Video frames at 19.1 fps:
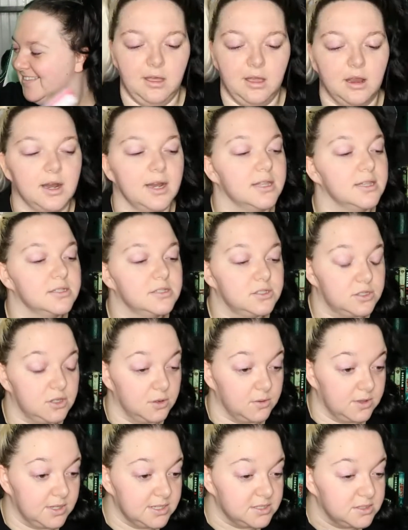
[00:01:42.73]
All right, let's
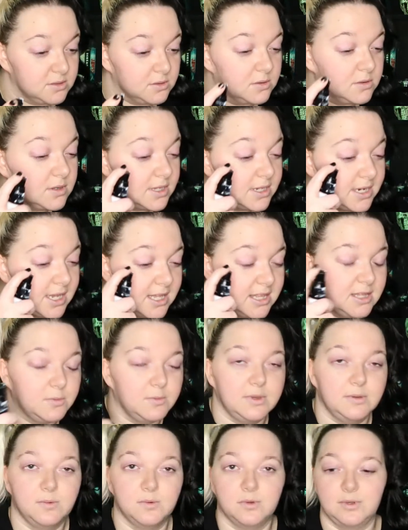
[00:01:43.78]
throw this on and then
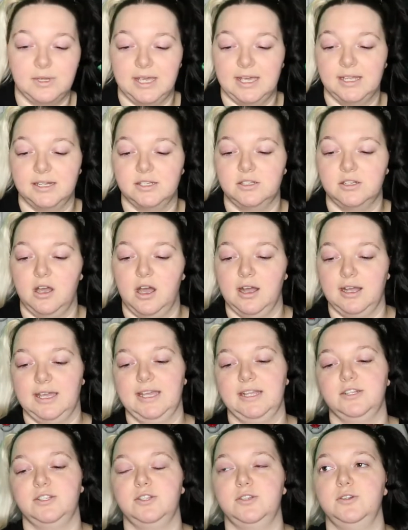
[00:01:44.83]
we will get to
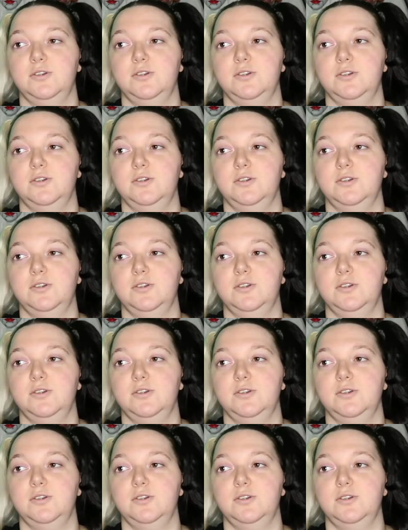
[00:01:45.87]
talking